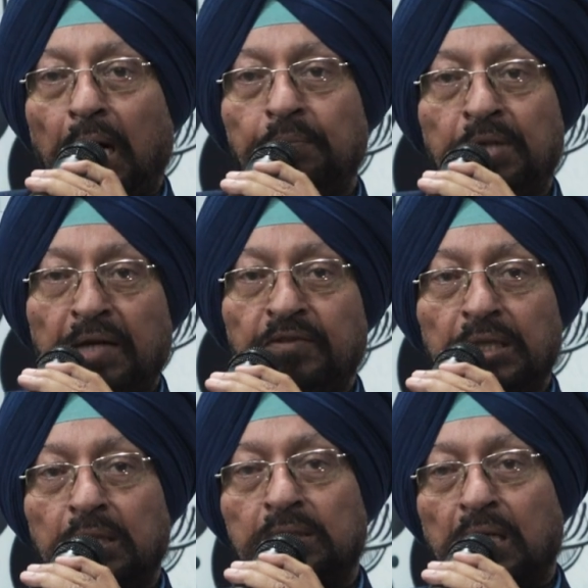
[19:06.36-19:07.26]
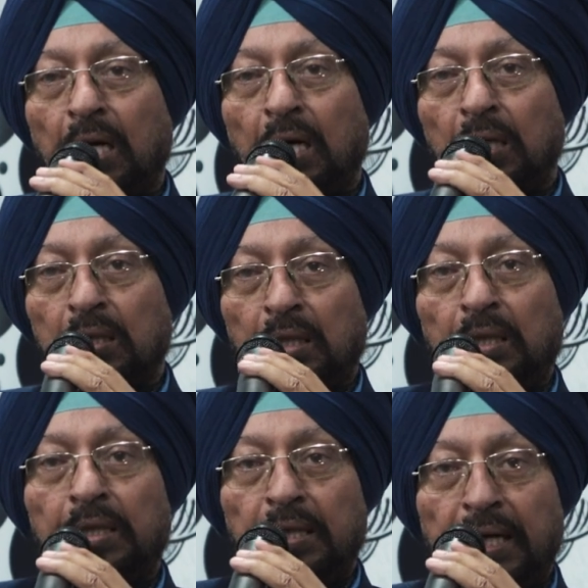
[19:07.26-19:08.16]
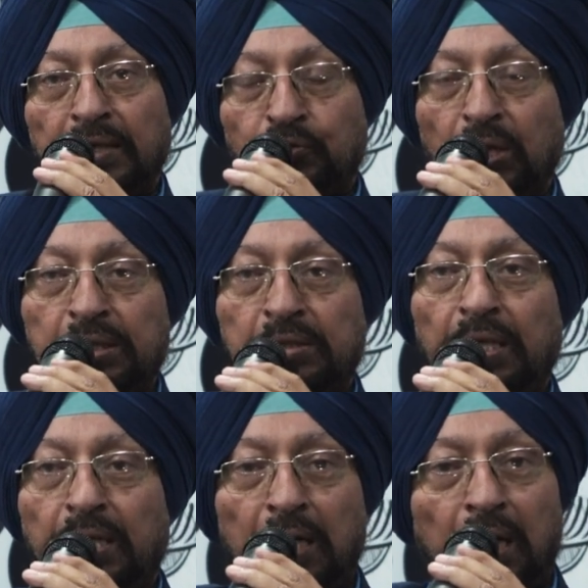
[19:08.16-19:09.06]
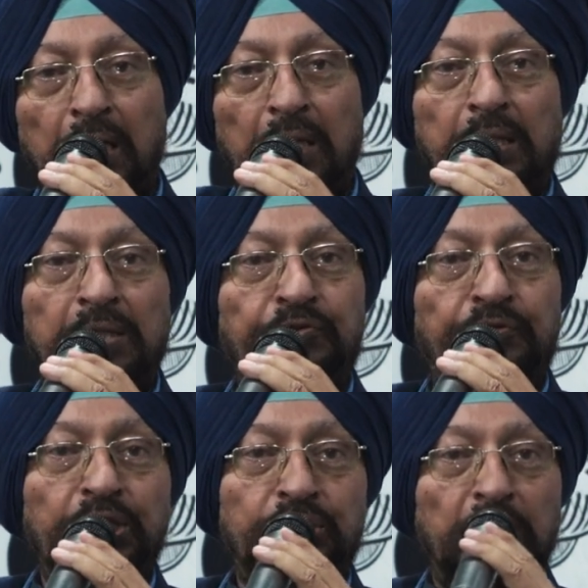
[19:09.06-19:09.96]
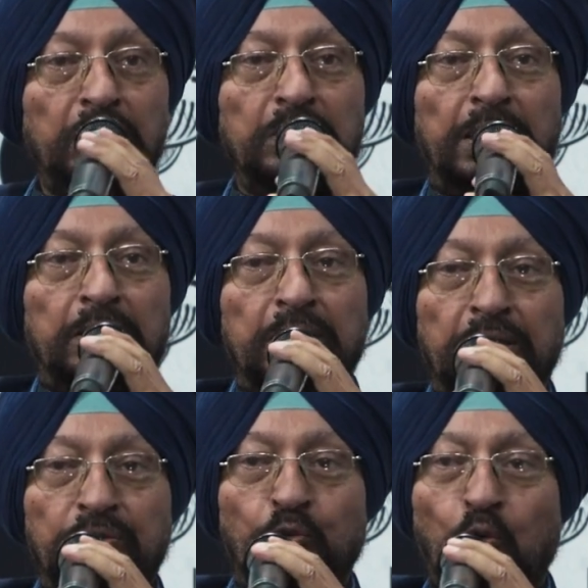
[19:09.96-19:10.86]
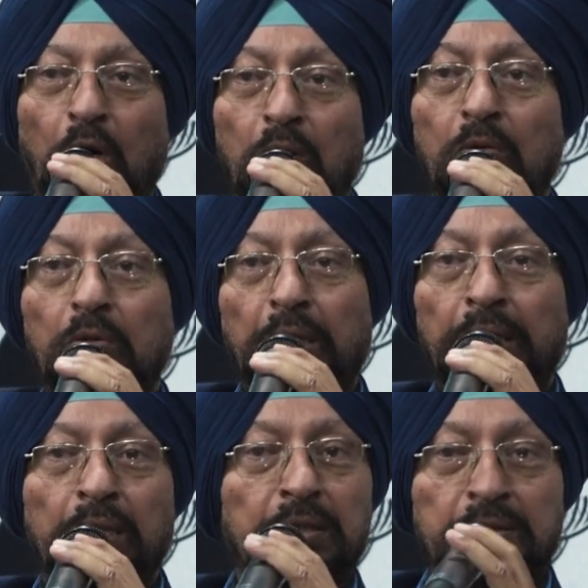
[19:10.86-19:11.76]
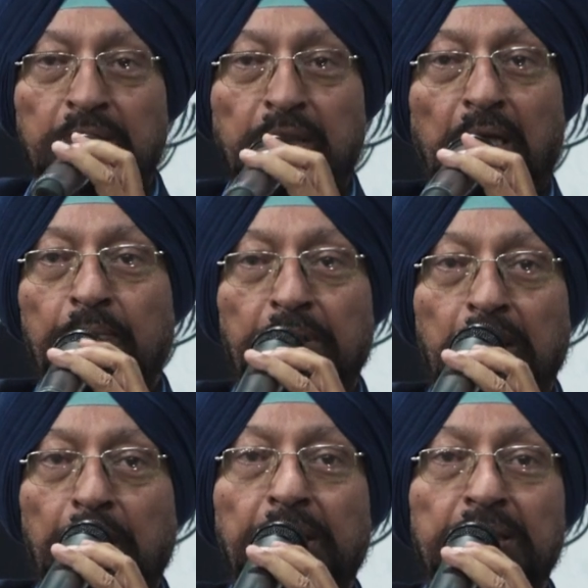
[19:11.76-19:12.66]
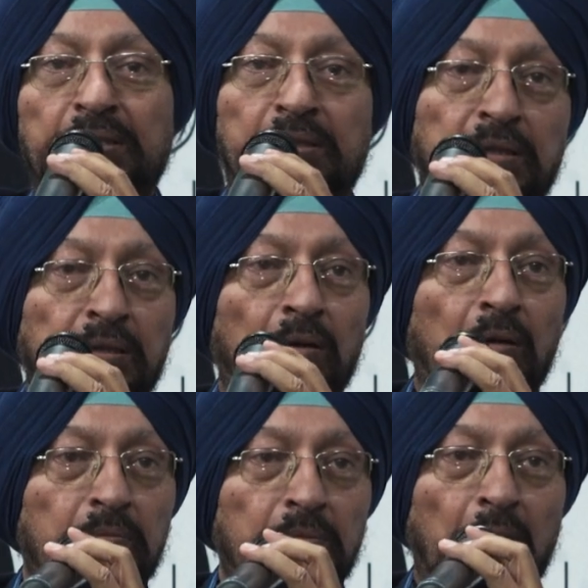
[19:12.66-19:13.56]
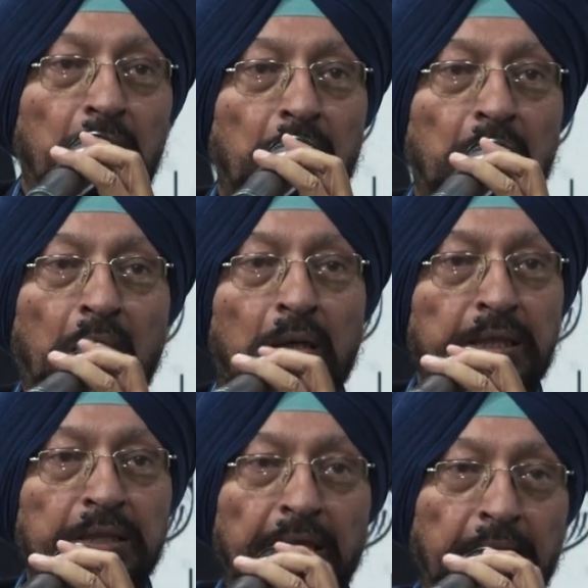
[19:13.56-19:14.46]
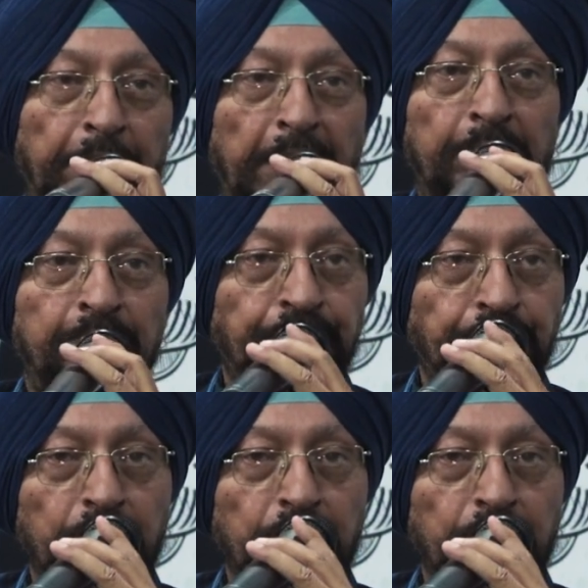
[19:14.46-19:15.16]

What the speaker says: I'm driving this car, and XYZ are its features, and this is wow, it is, I mean, the best, or how it is helping.